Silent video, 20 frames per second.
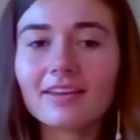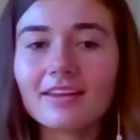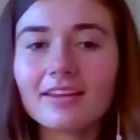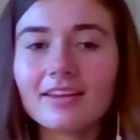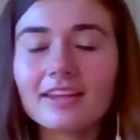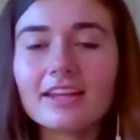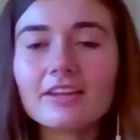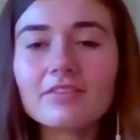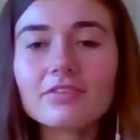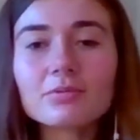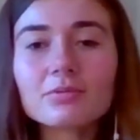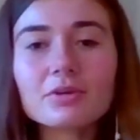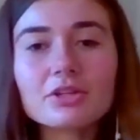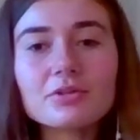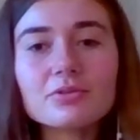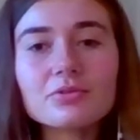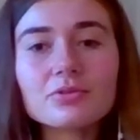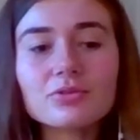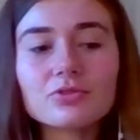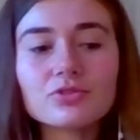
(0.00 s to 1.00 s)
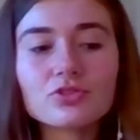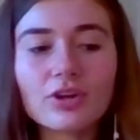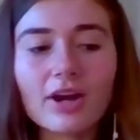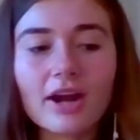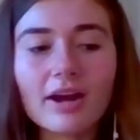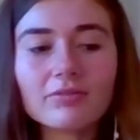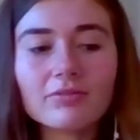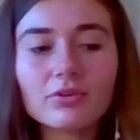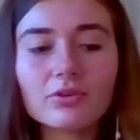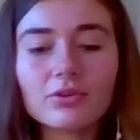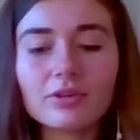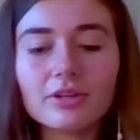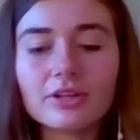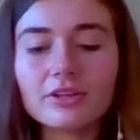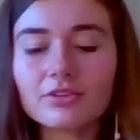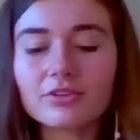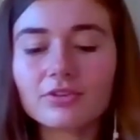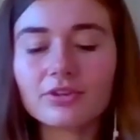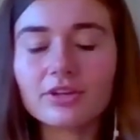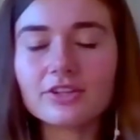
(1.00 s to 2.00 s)
Even when you travel
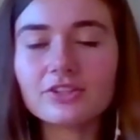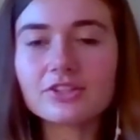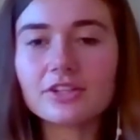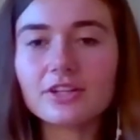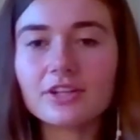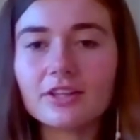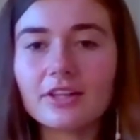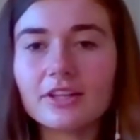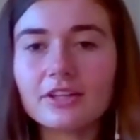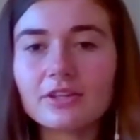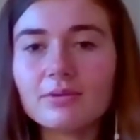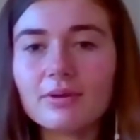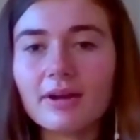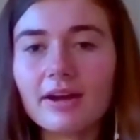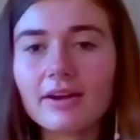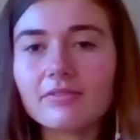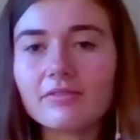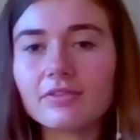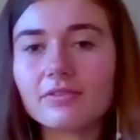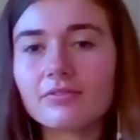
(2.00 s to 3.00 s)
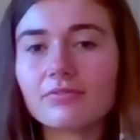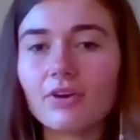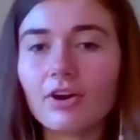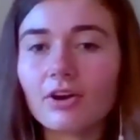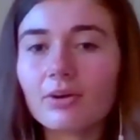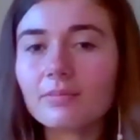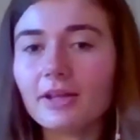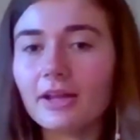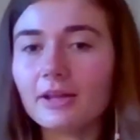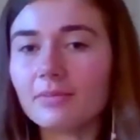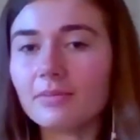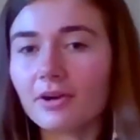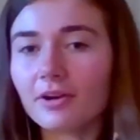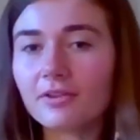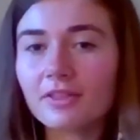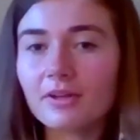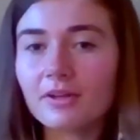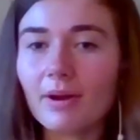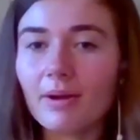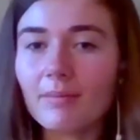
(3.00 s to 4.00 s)
in Croatia, like you have the farmland
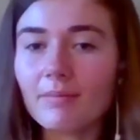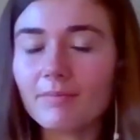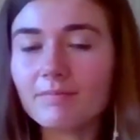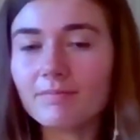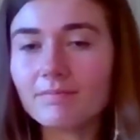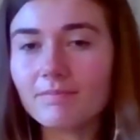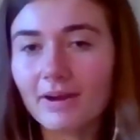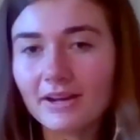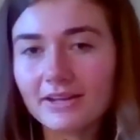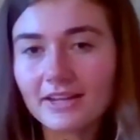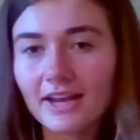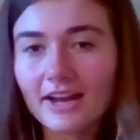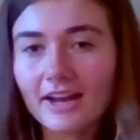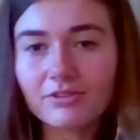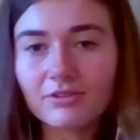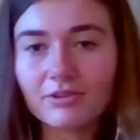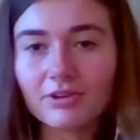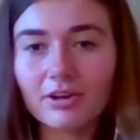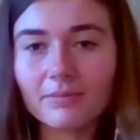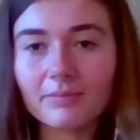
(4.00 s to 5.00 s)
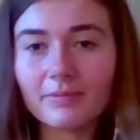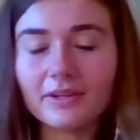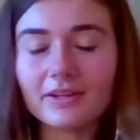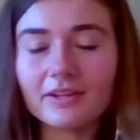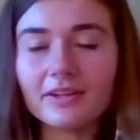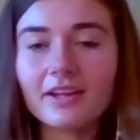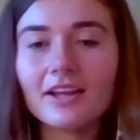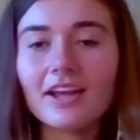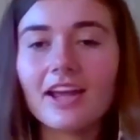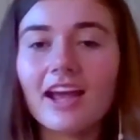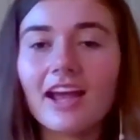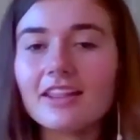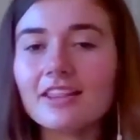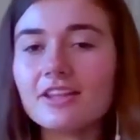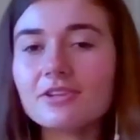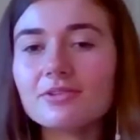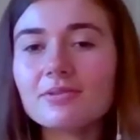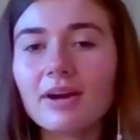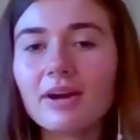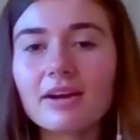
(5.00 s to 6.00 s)
part that my my dad grew up in, and
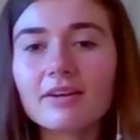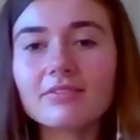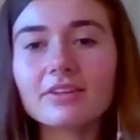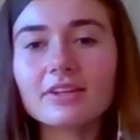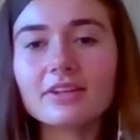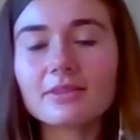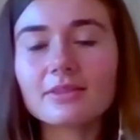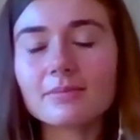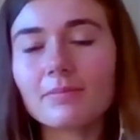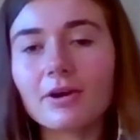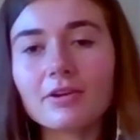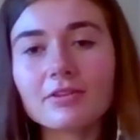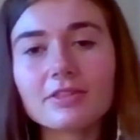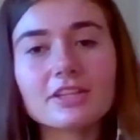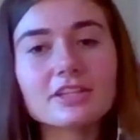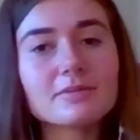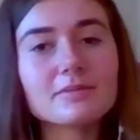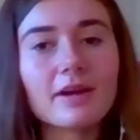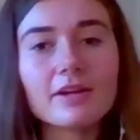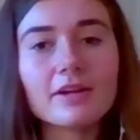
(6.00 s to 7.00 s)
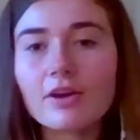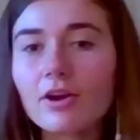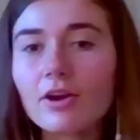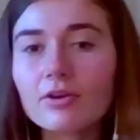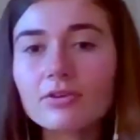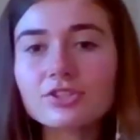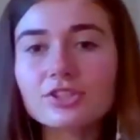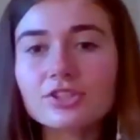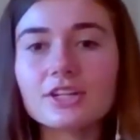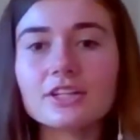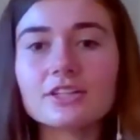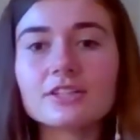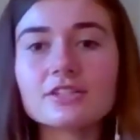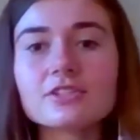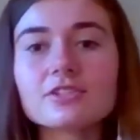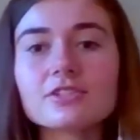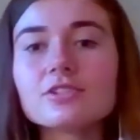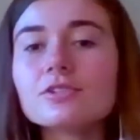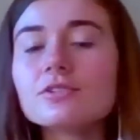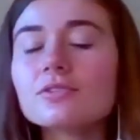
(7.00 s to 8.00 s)
then you have like the part that's by the ocean. It's
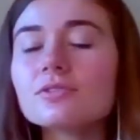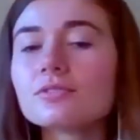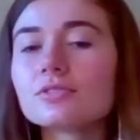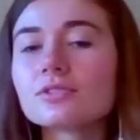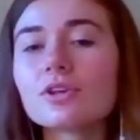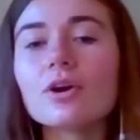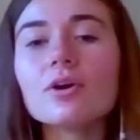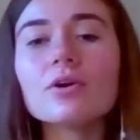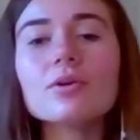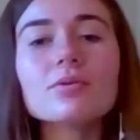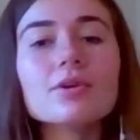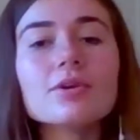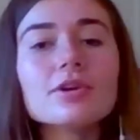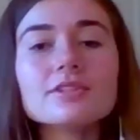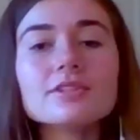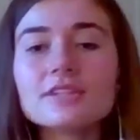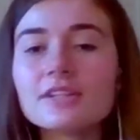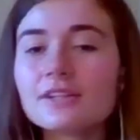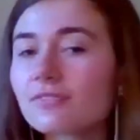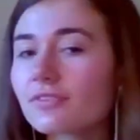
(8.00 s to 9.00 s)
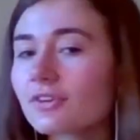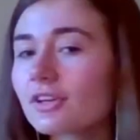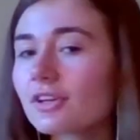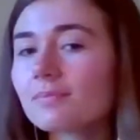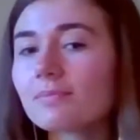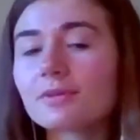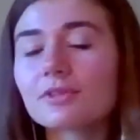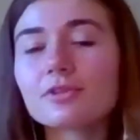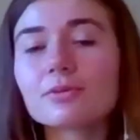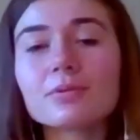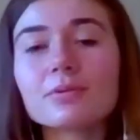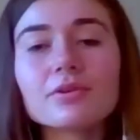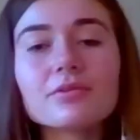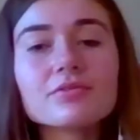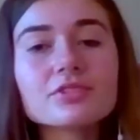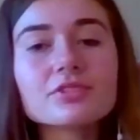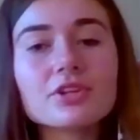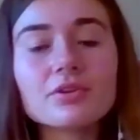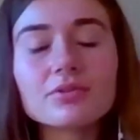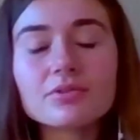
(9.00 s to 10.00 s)
too so different, but they're both
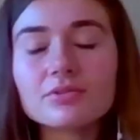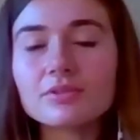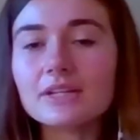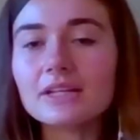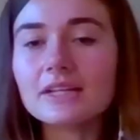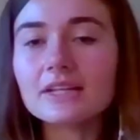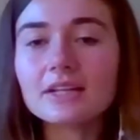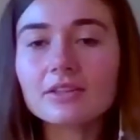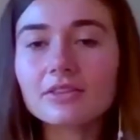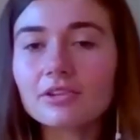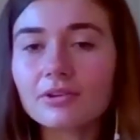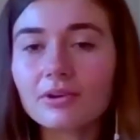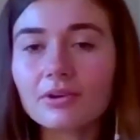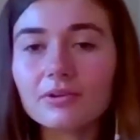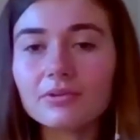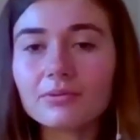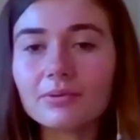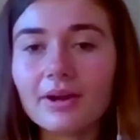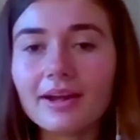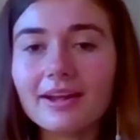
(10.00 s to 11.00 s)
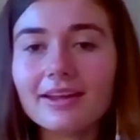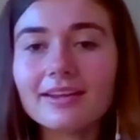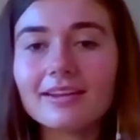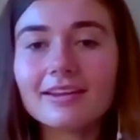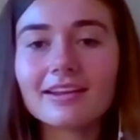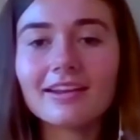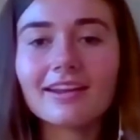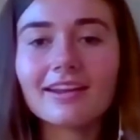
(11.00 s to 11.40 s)
so unique in their own way.